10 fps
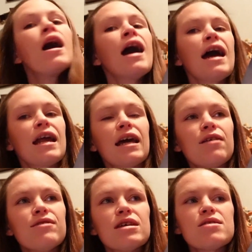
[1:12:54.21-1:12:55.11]
And I
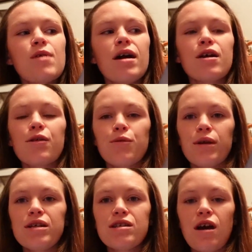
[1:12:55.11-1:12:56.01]
gave this one
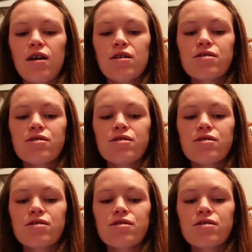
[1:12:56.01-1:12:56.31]
3 stars.